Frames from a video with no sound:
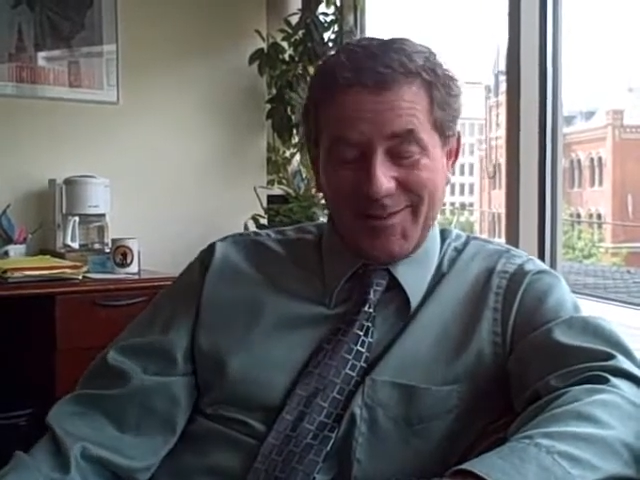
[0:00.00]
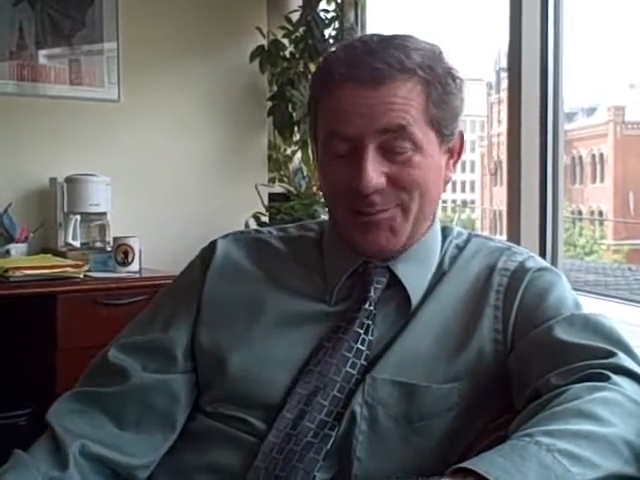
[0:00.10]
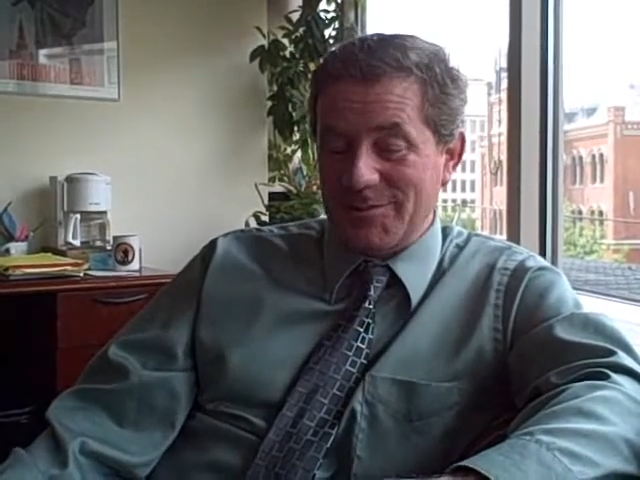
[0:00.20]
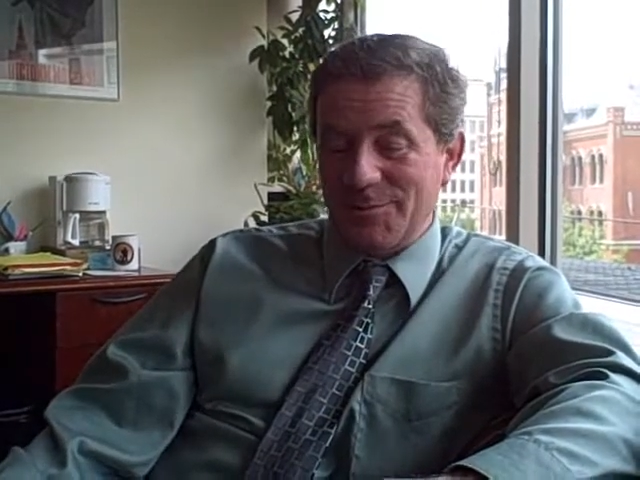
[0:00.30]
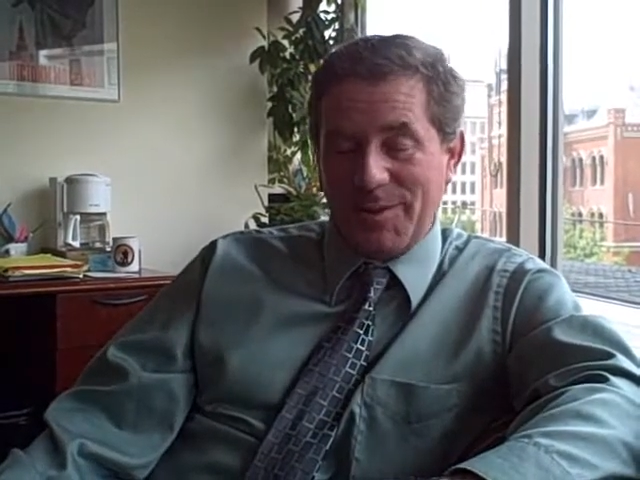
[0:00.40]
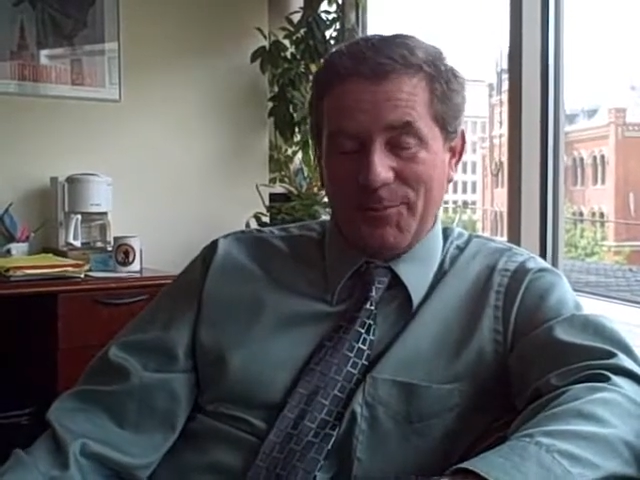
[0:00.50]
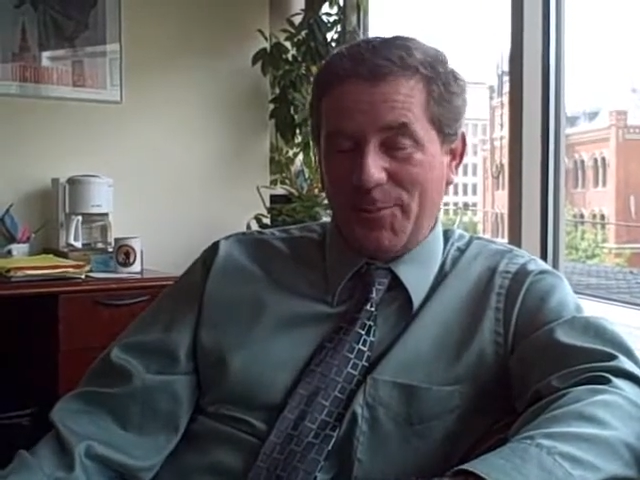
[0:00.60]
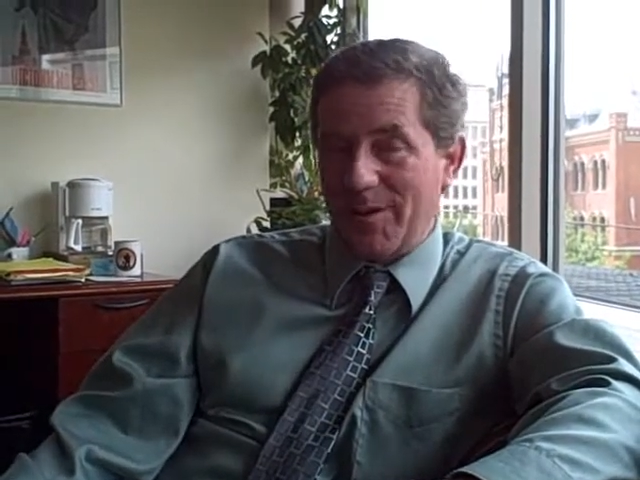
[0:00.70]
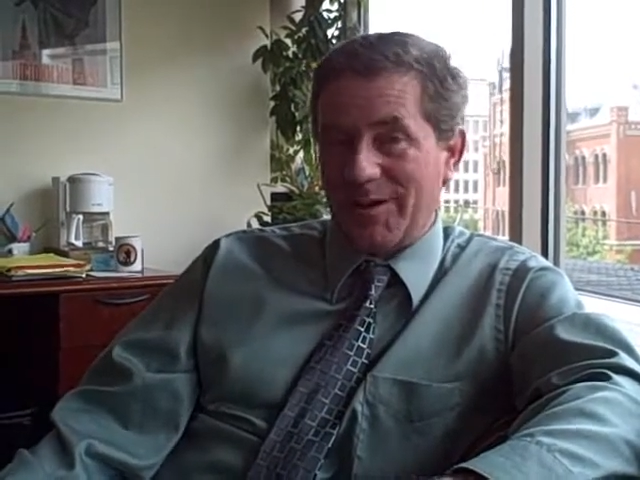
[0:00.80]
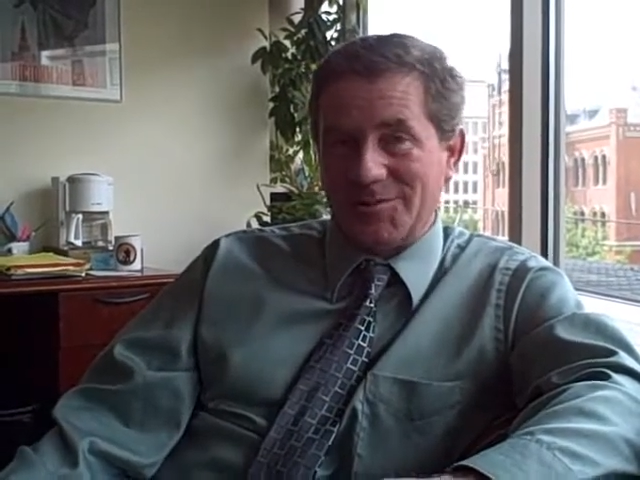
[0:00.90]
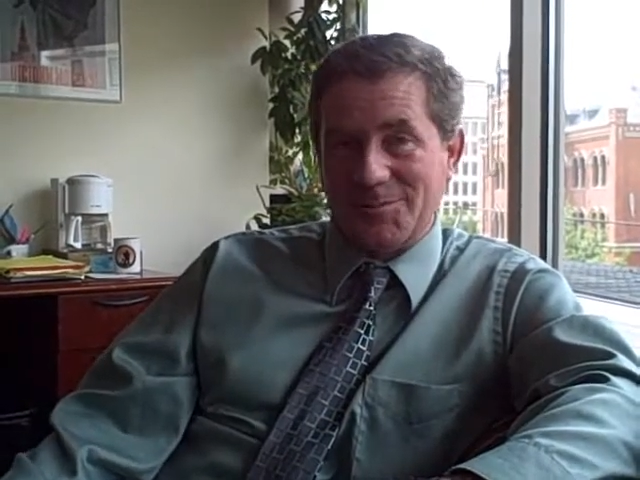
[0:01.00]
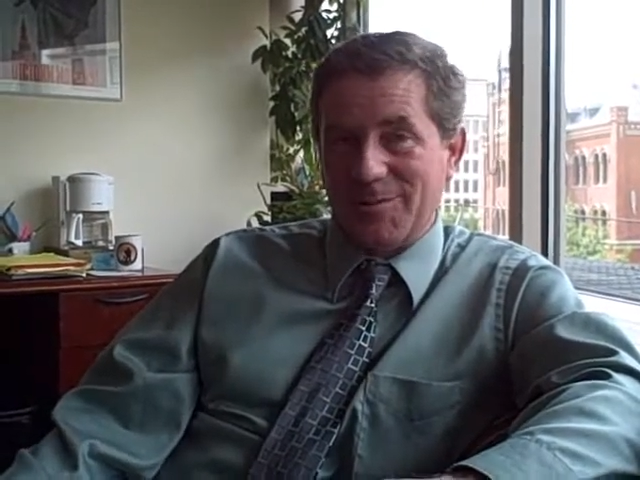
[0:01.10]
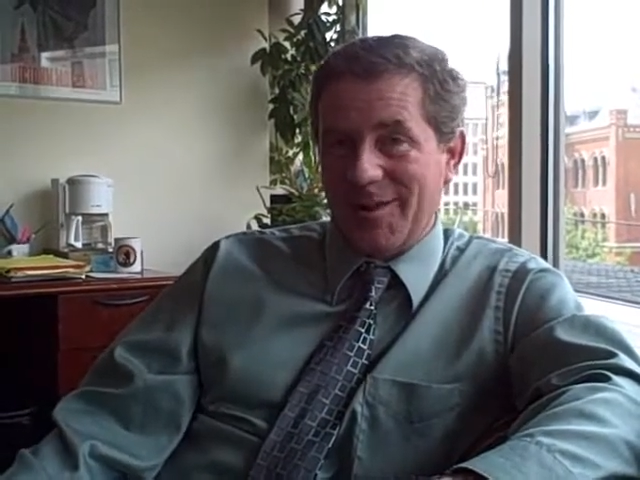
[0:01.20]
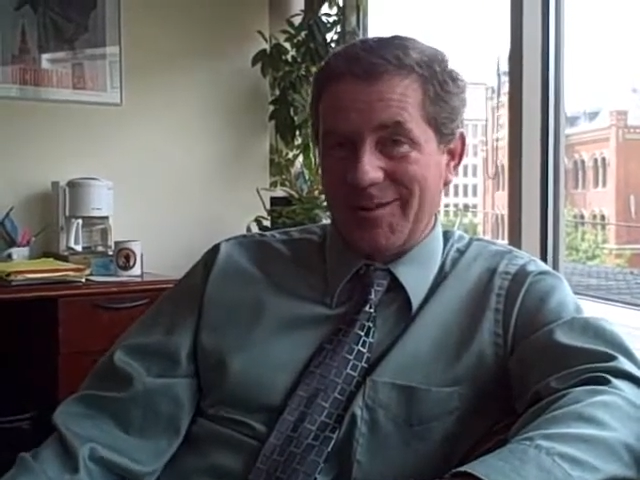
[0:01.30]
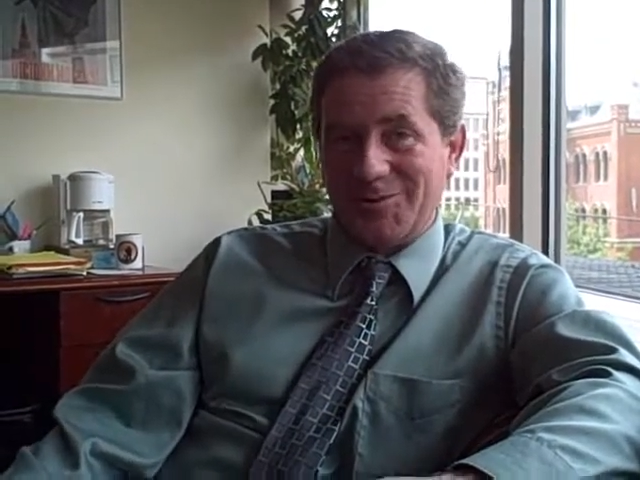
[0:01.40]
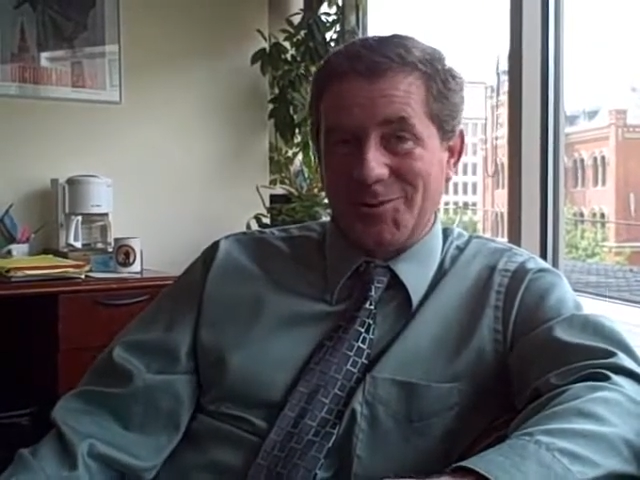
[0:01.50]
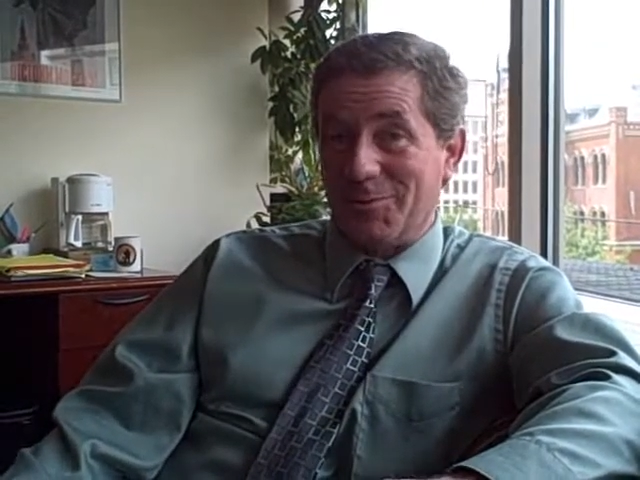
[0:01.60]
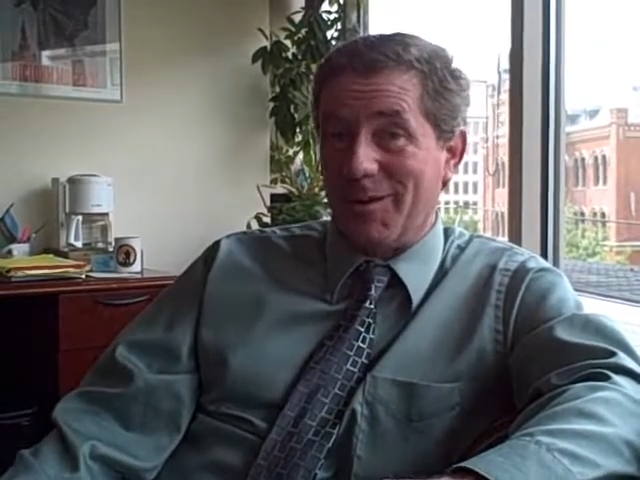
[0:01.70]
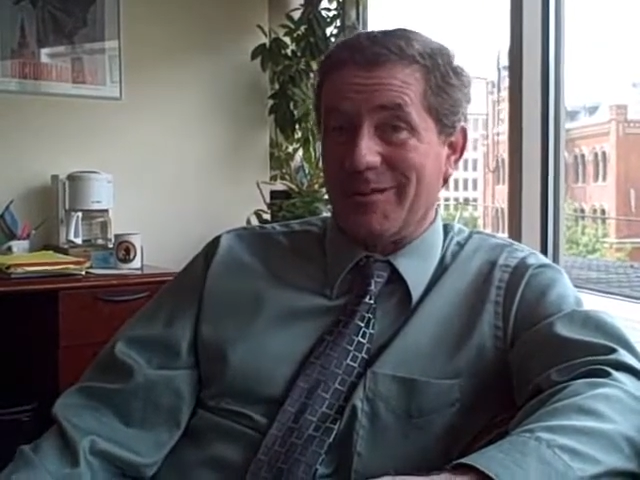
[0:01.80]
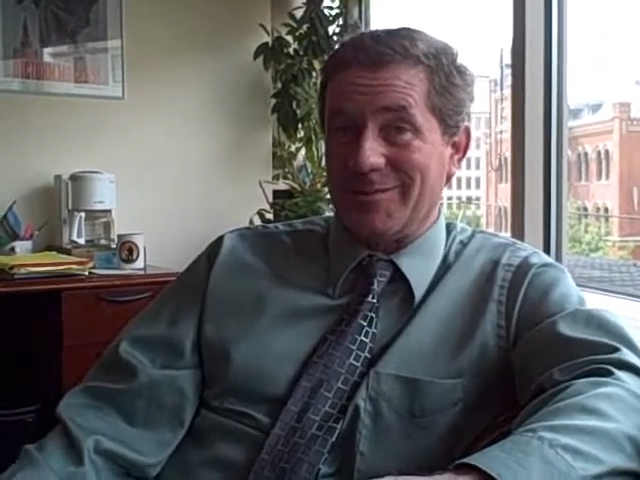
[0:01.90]
and it was a big production, man. It
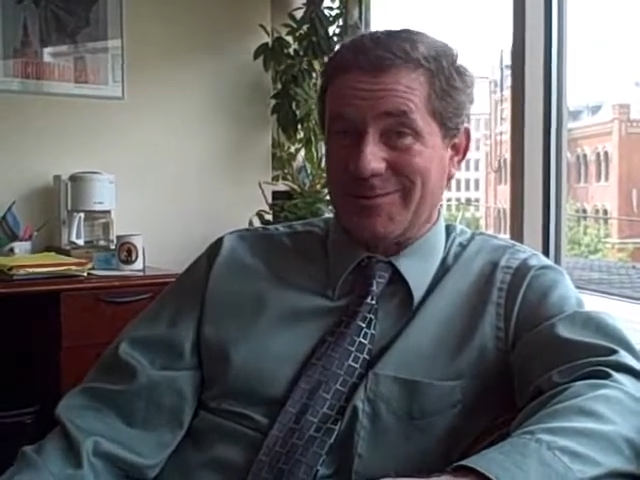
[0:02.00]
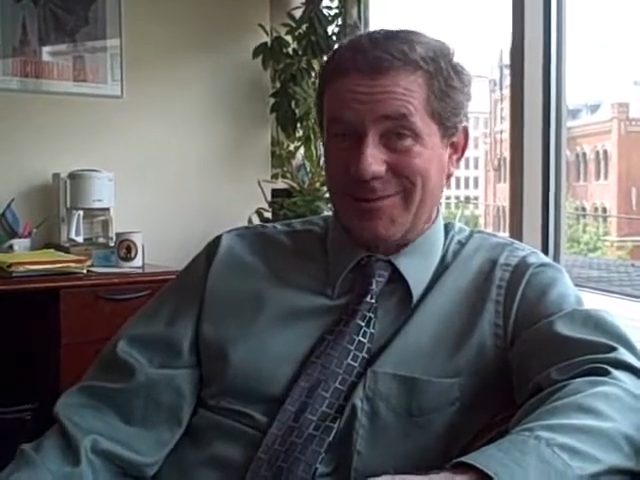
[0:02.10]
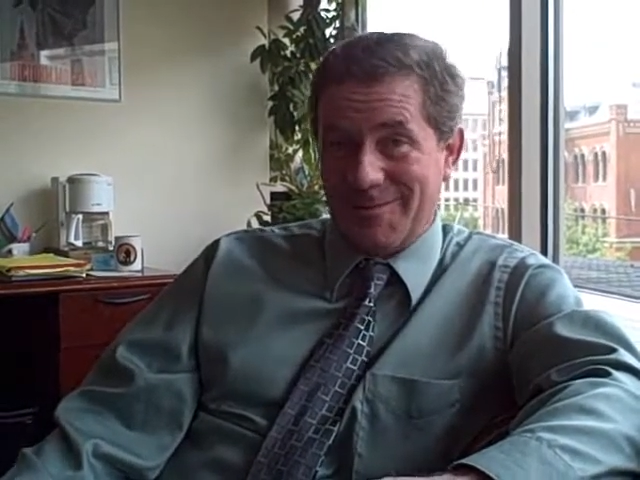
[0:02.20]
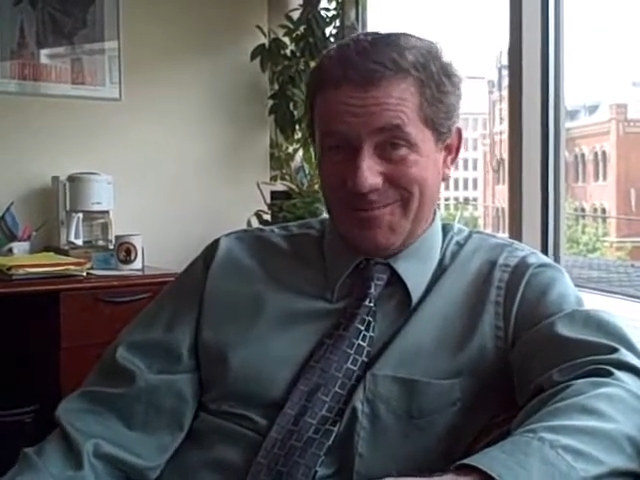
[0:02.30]
took months.